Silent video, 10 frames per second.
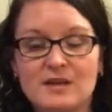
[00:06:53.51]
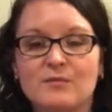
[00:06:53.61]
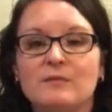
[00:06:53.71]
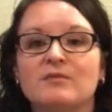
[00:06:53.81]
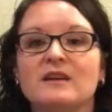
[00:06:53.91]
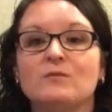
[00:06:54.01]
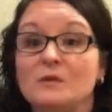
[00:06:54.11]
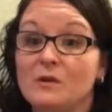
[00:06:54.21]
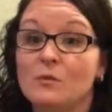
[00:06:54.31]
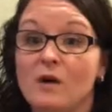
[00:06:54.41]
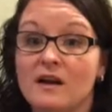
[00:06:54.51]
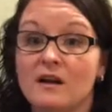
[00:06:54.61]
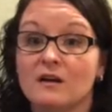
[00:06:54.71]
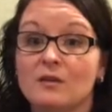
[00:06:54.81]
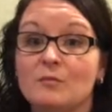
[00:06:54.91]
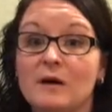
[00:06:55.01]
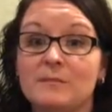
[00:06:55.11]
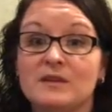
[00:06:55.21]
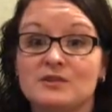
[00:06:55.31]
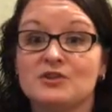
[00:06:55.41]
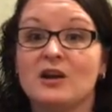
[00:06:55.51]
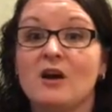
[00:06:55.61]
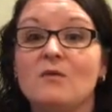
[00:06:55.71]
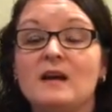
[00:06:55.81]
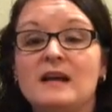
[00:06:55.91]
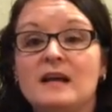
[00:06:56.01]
We breed when we want our own puppy to show,